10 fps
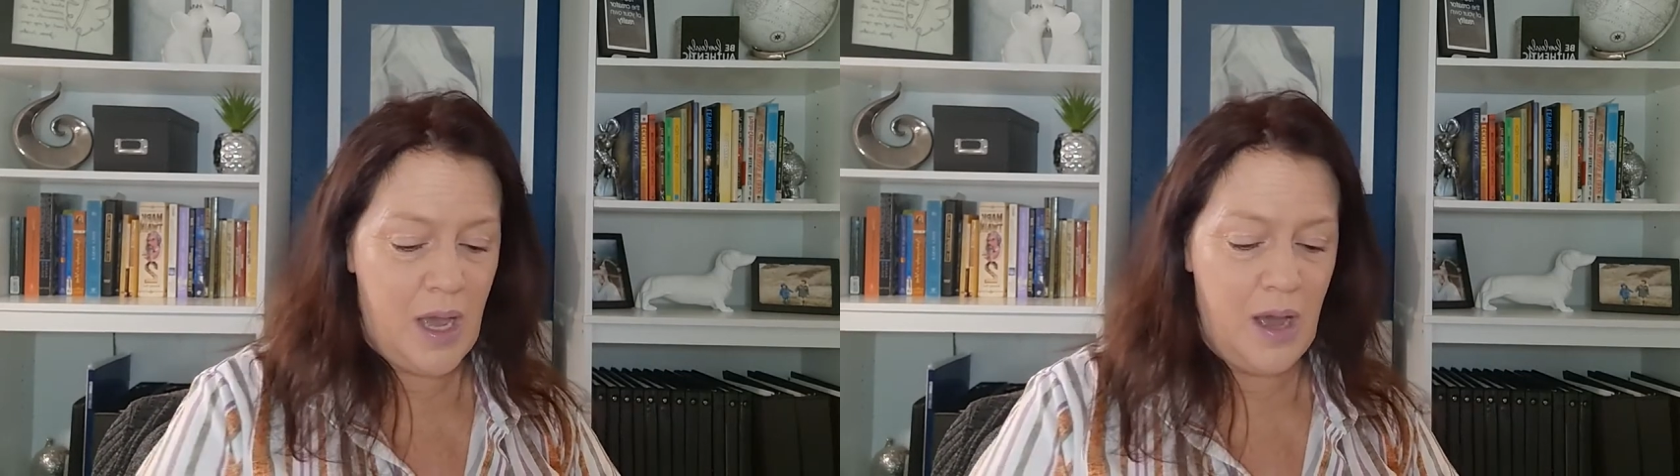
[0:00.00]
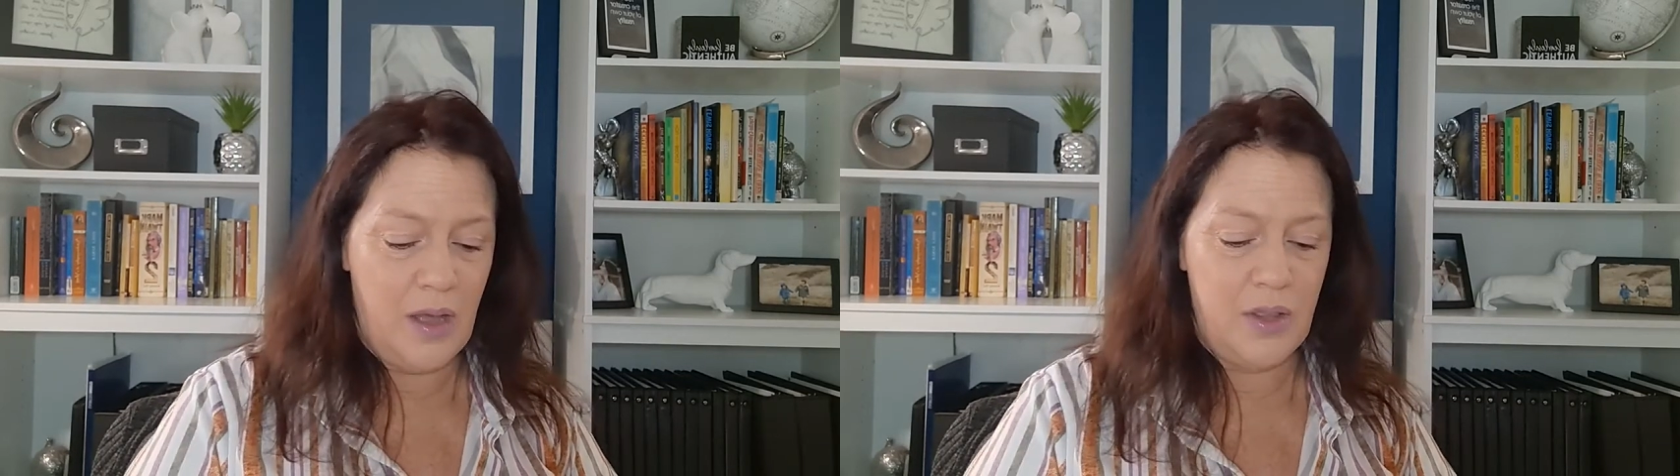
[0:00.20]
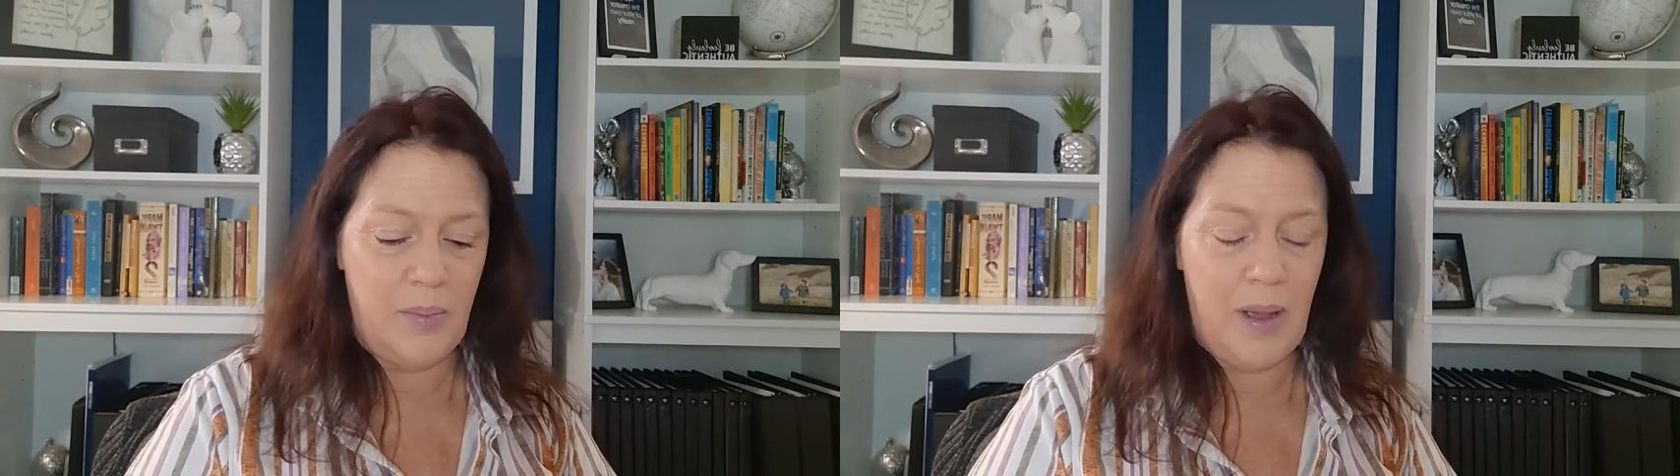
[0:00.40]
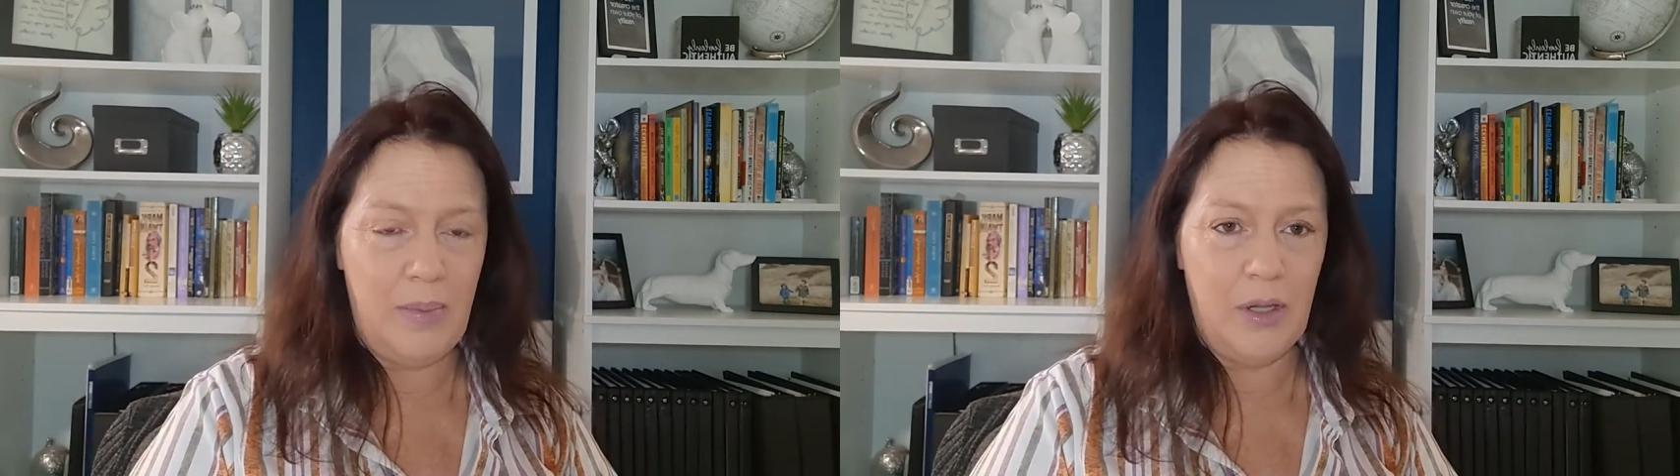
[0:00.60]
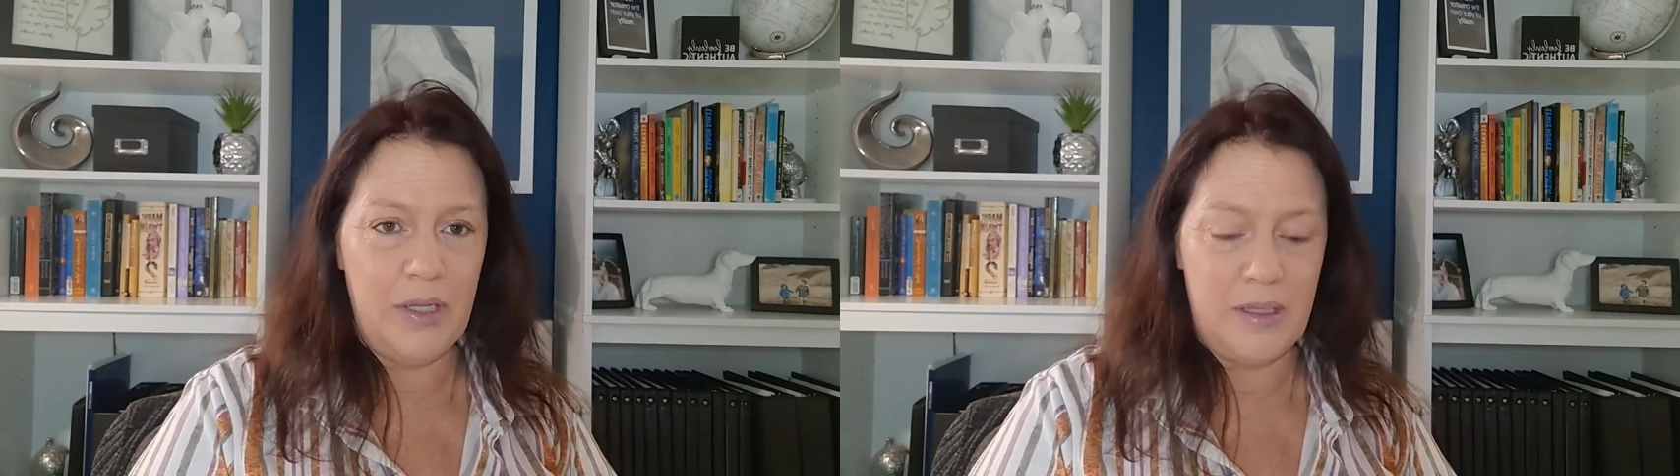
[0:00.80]
Uh, the
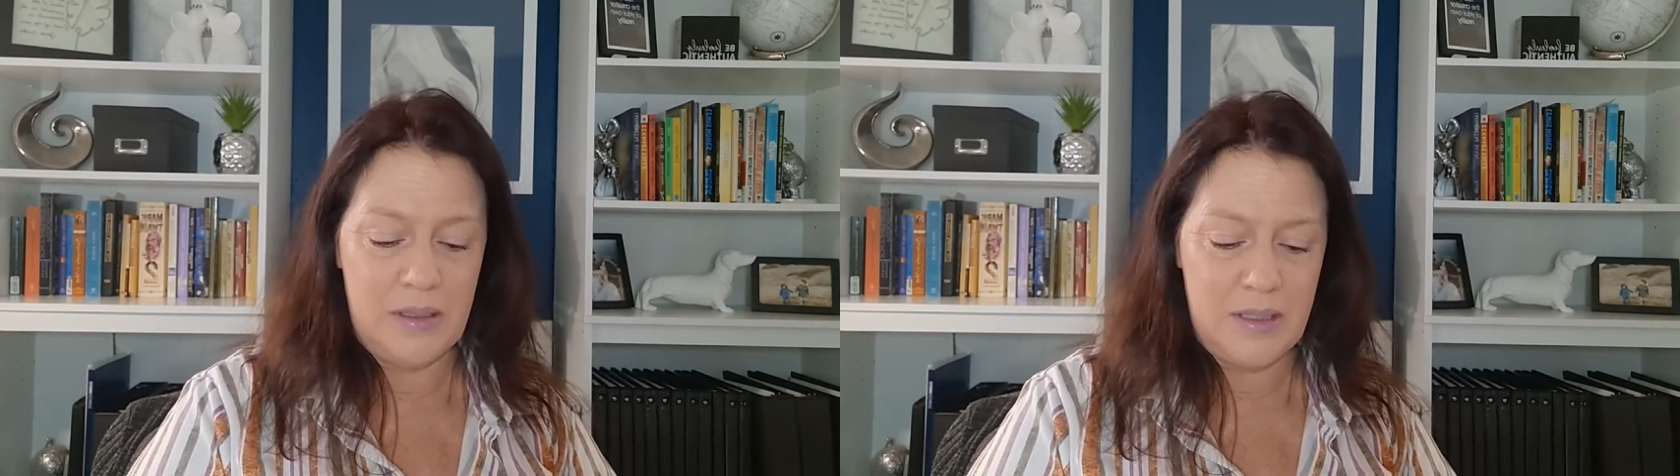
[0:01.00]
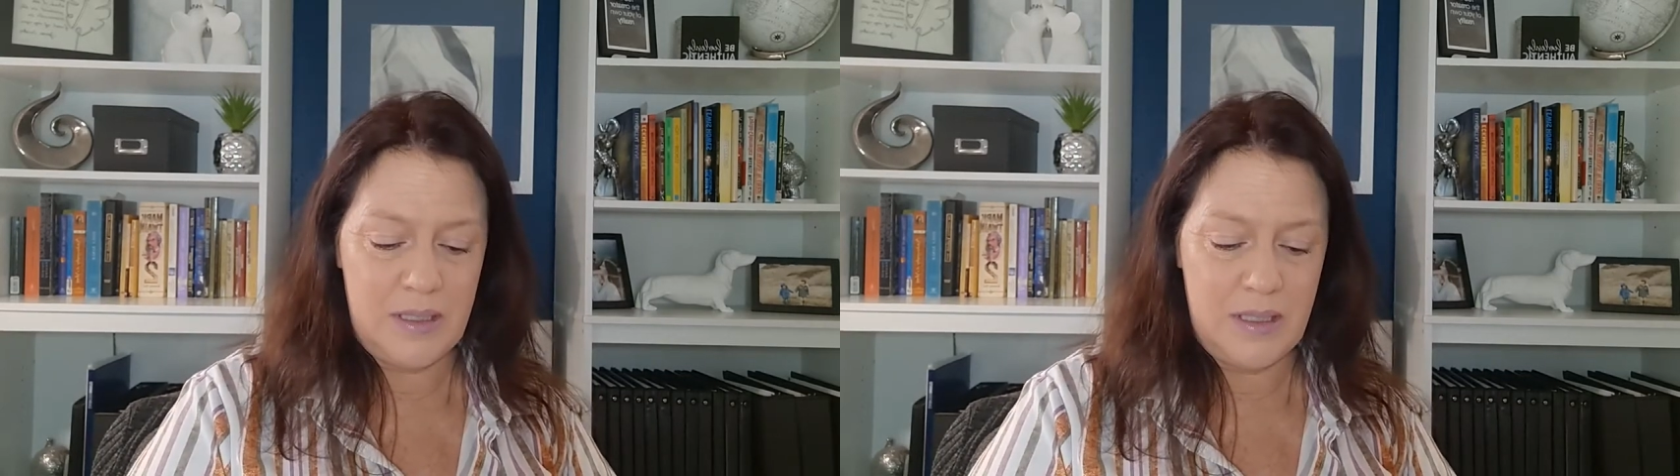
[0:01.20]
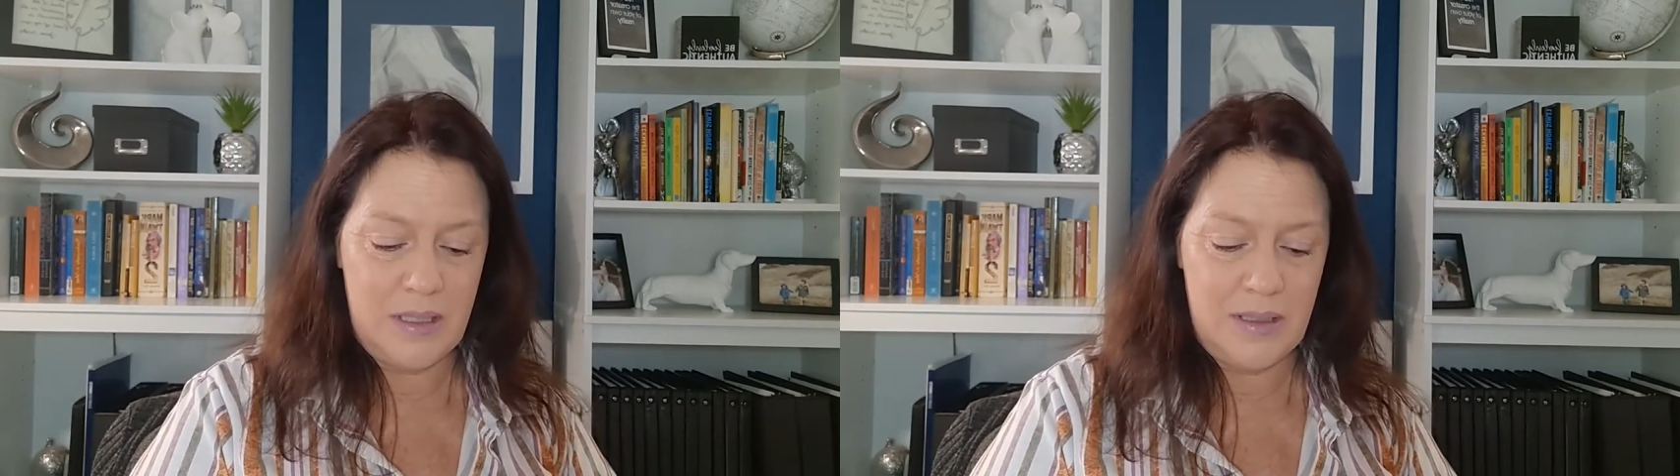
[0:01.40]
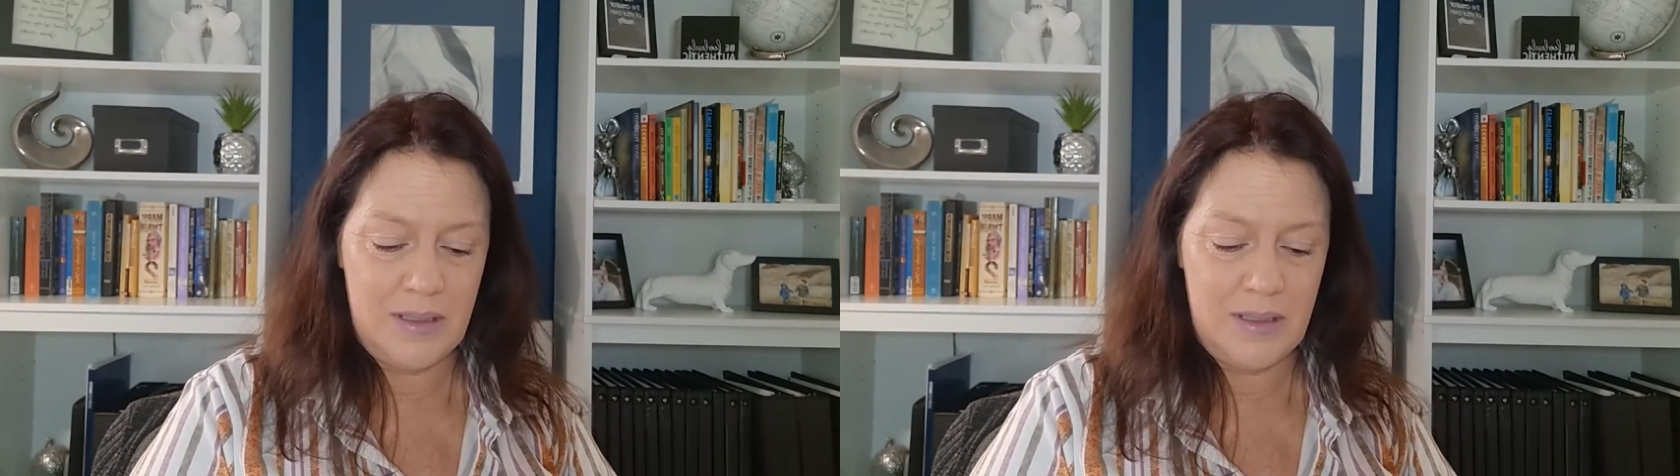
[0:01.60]
Bible is